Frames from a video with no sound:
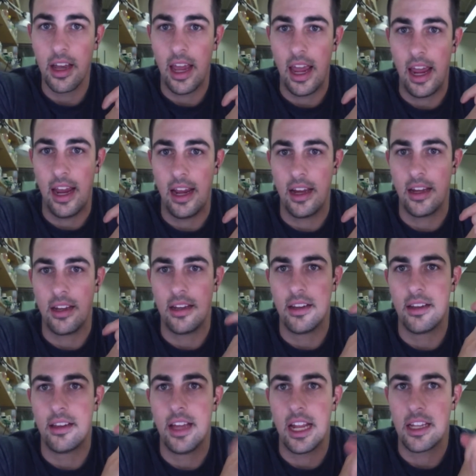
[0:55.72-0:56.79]
and
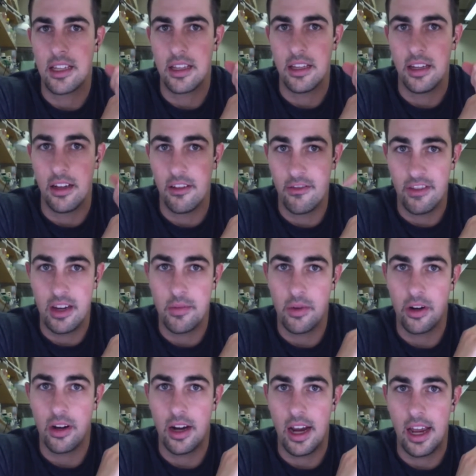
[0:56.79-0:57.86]
that's the
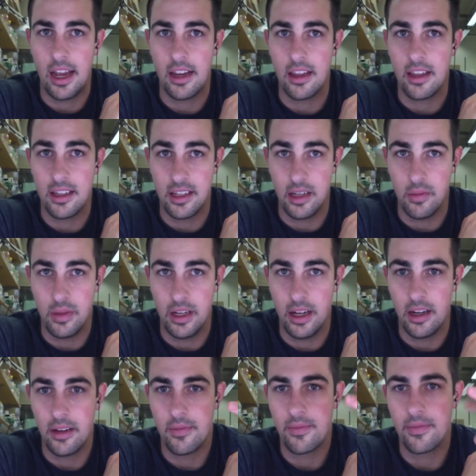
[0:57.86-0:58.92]
femur and the
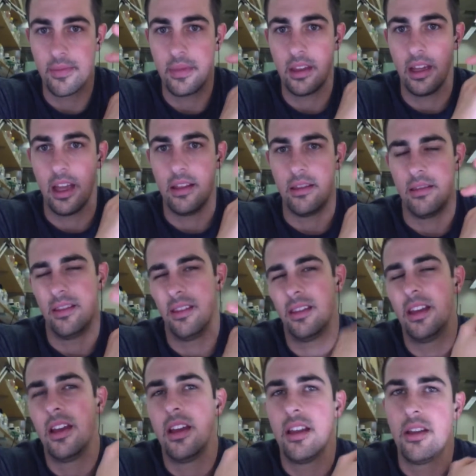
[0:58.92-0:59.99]
tibia. And
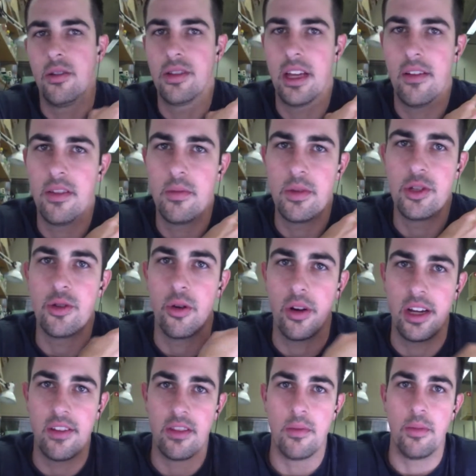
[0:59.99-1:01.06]
those have the
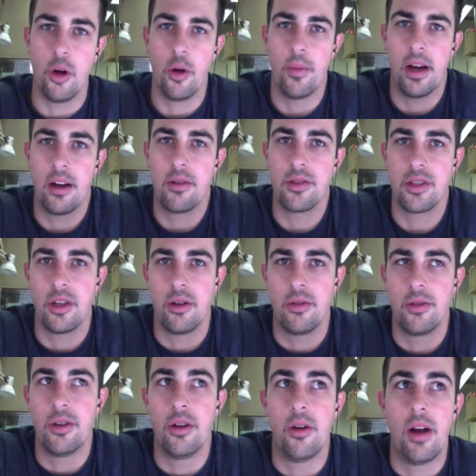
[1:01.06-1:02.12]
majority of the bone marrow, so
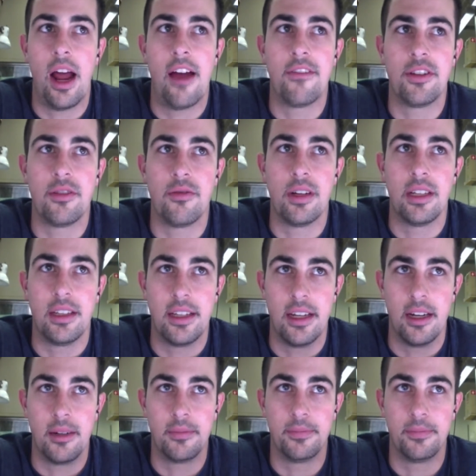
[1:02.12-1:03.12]
you don't have to really